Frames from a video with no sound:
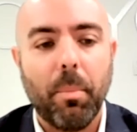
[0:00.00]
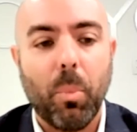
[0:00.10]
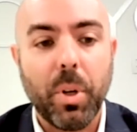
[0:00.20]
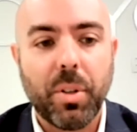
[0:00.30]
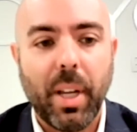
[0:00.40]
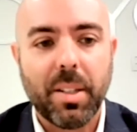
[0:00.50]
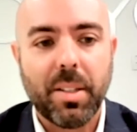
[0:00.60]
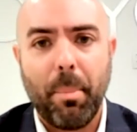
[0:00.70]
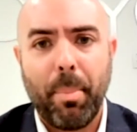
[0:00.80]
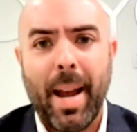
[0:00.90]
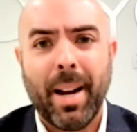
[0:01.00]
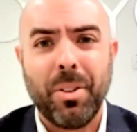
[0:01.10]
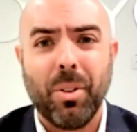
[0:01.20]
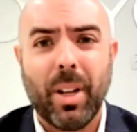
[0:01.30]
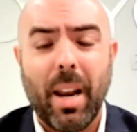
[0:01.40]
When you take a step back and
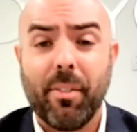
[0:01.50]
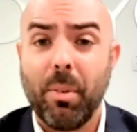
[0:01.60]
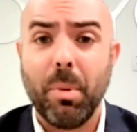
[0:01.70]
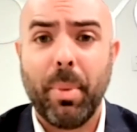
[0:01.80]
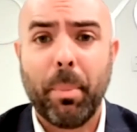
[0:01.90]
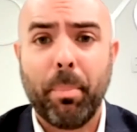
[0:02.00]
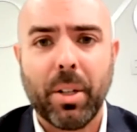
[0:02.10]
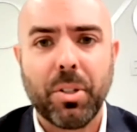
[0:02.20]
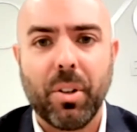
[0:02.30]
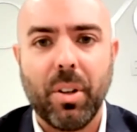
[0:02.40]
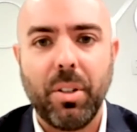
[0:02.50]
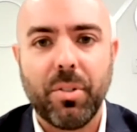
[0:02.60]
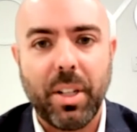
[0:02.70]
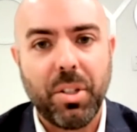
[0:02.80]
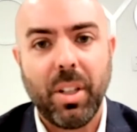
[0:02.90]
you look at it from the big picture and you
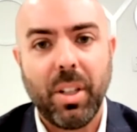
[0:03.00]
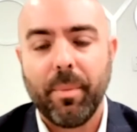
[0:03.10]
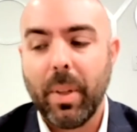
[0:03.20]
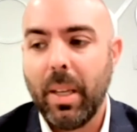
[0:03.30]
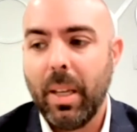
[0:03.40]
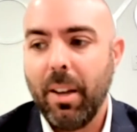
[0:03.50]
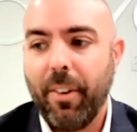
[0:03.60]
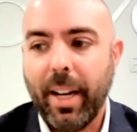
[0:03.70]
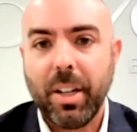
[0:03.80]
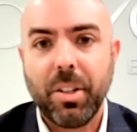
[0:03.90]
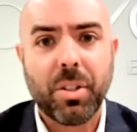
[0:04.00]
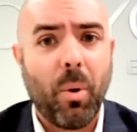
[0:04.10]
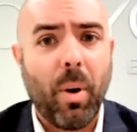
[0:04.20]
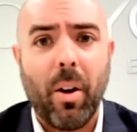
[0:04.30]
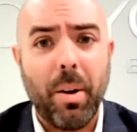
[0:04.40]
say, gee, if I could just
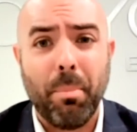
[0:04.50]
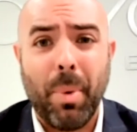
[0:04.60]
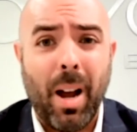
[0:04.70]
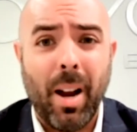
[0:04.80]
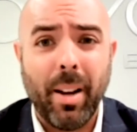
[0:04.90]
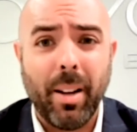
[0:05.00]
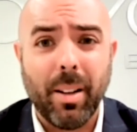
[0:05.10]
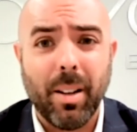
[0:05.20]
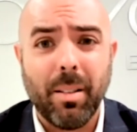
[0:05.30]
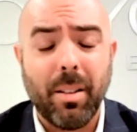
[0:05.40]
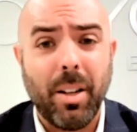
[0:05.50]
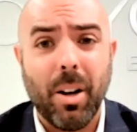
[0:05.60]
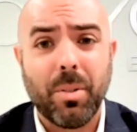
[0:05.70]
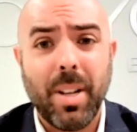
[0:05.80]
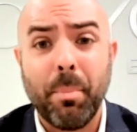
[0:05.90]
go out and buy
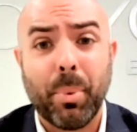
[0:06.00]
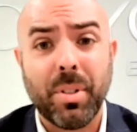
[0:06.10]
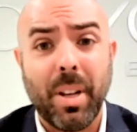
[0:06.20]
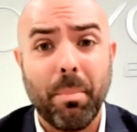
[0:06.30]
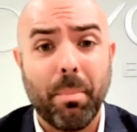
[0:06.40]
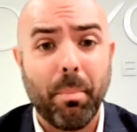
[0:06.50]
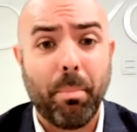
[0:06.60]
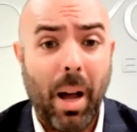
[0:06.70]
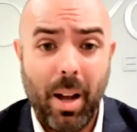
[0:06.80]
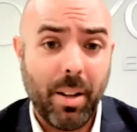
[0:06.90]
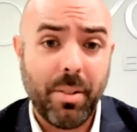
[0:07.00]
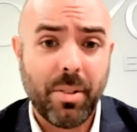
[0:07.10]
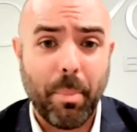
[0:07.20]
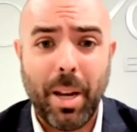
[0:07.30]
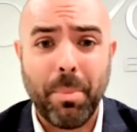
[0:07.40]
10%
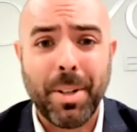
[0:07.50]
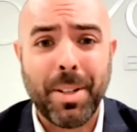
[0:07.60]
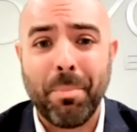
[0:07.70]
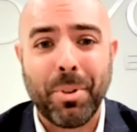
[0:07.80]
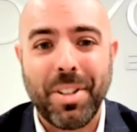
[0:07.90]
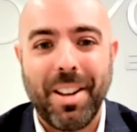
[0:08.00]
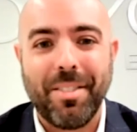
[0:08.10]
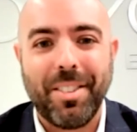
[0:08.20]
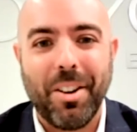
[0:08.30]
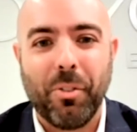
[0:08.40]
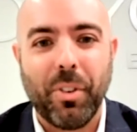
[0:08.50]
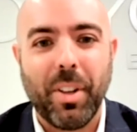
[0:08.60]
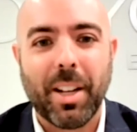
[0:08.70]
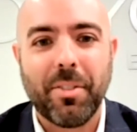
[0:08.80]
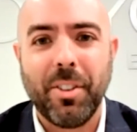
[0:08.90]
bonds that paid me 10%, for the
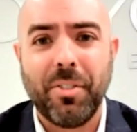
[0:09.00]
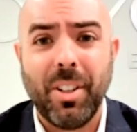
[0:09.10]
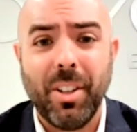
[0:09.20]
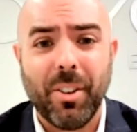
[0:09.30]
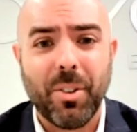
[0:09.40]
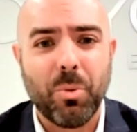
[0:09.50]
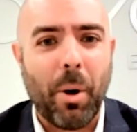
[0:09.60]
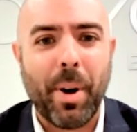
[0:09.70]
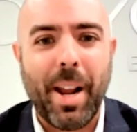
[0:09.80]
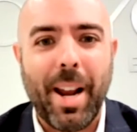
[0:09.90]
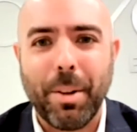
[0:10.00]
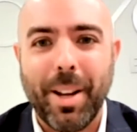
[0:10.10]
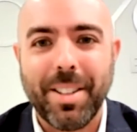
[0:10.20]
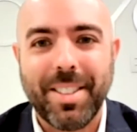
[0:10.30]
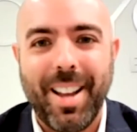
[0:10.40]
next 50 years, why would I have to
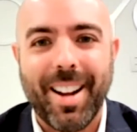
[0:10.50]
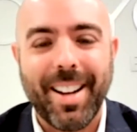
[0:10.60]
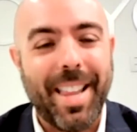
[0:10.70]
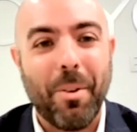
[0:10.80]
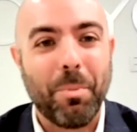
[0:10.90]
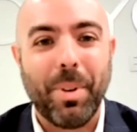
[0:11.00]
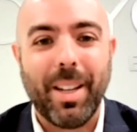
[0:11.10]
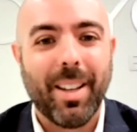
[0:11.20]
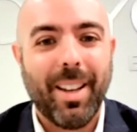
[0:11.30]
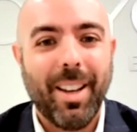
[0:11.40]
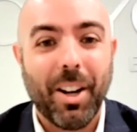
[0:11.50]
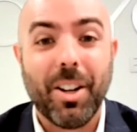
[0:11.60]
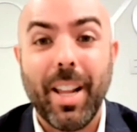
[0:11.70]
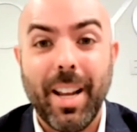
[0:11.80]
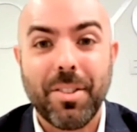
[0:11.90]
buy stock? And that would be a
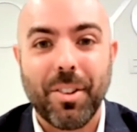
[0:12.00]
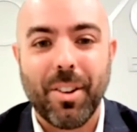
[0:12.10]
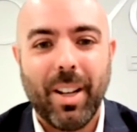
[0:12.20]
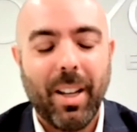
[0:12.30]
good answer.